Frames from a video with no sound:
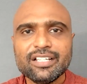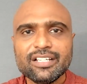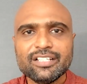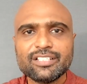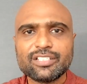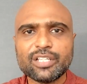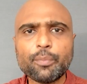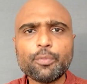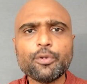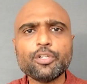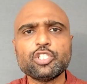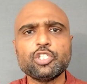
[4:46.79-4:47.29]

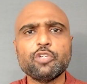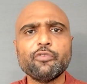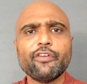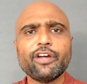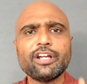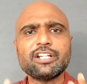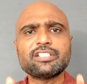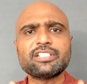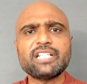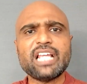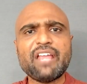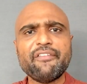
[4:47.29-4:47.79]
Suppose you
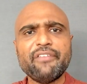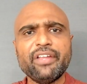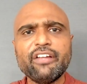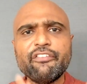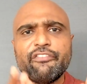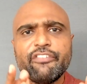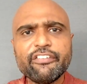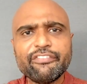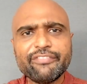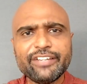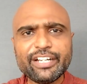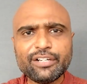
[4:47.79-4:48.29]
are saving
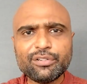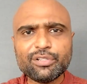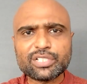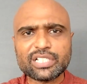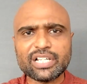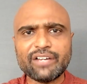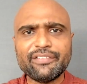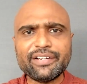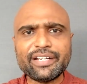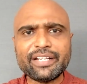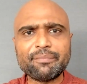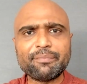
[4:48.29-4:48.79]
50% to
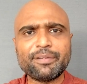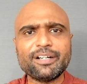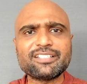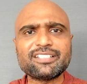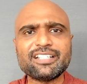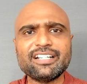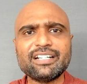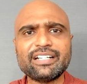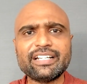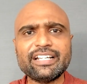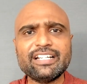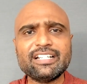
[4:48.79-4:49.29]

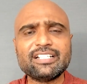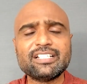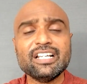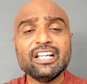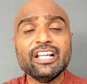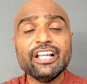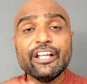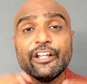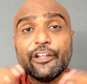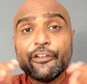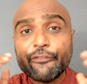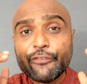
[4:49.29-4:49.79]
70%,
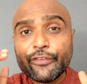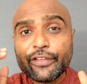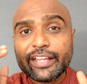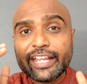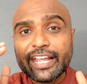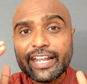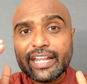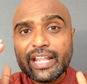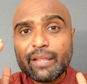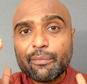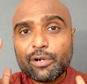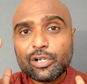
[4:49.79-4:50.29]
if you
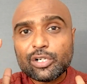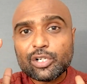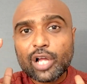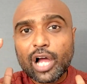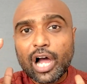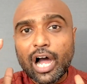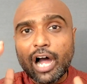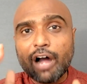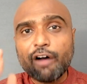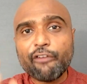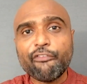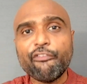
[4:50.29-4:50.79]
can able to
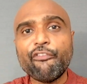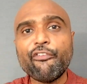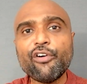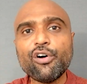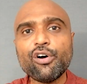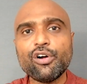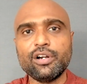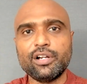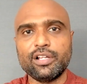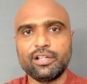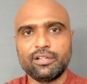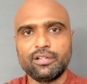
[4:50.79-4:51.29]

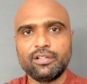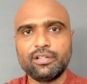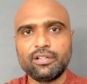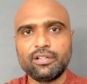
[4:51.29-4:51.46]
afford